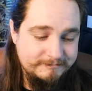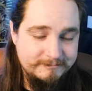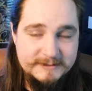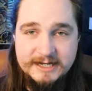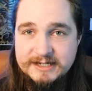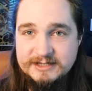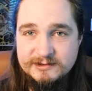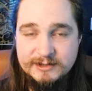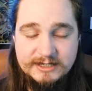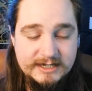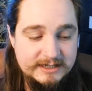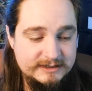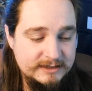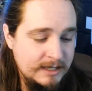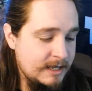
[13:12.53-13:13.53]
it is what it
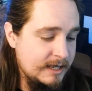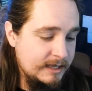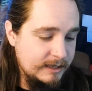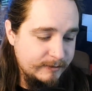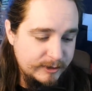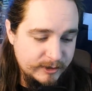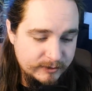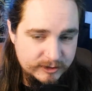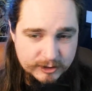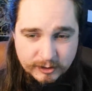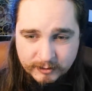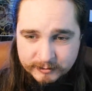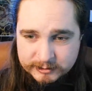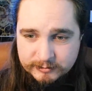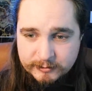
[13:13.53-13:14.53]
is. Let me know in the
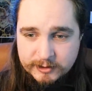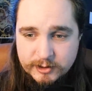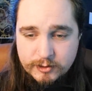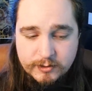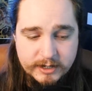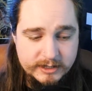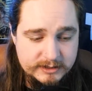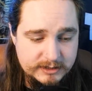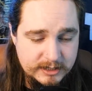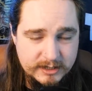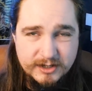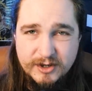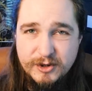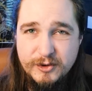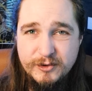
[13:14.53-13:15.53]
comments what you guys
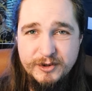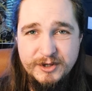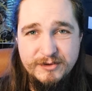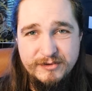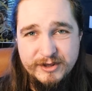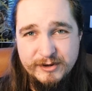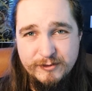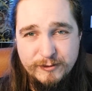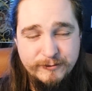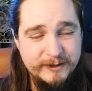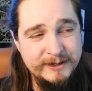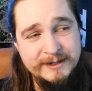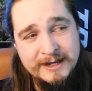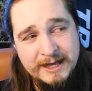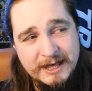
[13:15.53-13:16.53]
think. Who do you think will
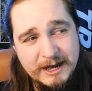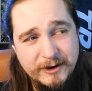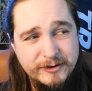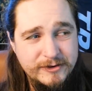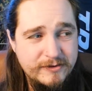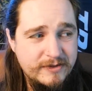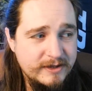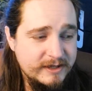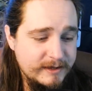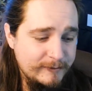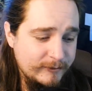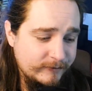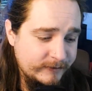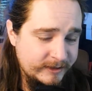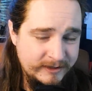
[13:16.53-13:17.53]
win? How do you think they
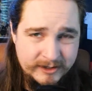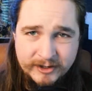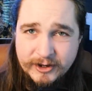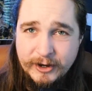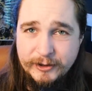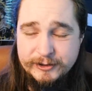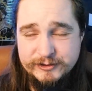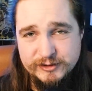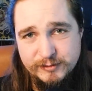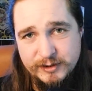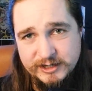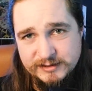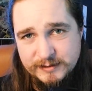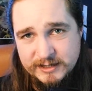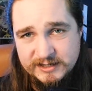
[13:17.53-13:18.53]
will win? Are you
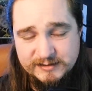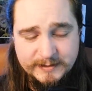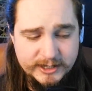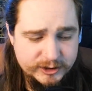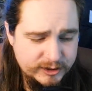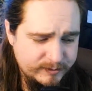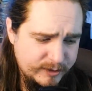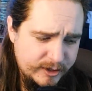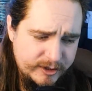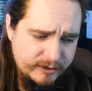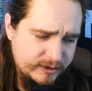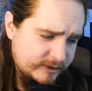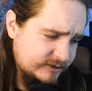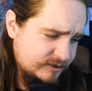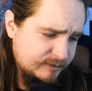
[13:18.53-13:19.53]
surprised by this matchup? Are you
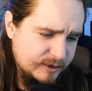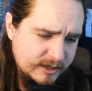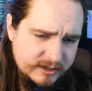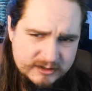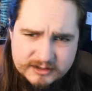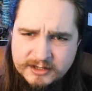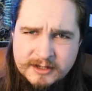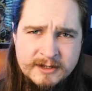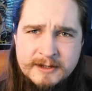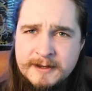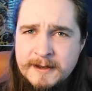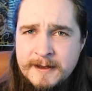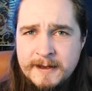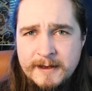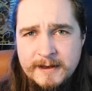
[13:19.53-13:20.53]
not surprised?
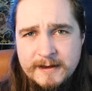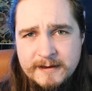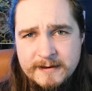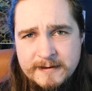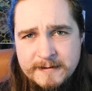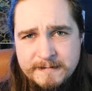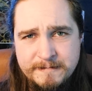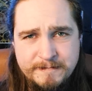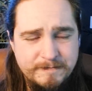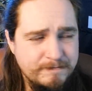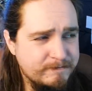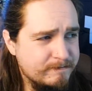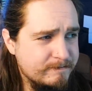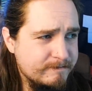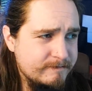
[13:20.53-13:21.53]

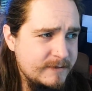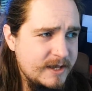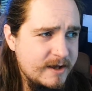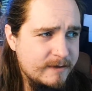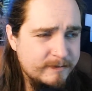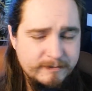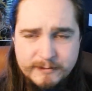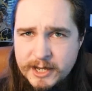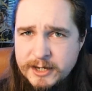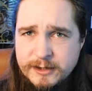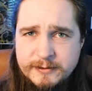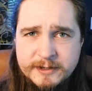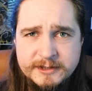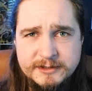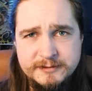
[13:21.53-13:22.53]
Yeah,
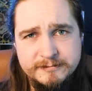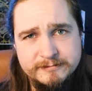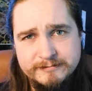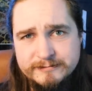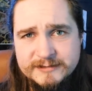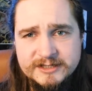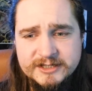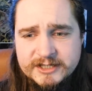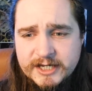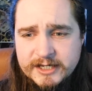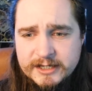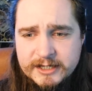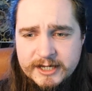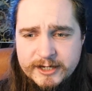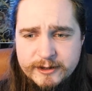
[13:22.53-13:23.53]
anyways, see
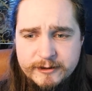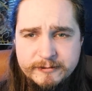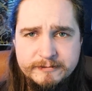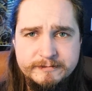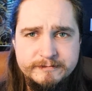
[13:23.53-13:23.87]
you later.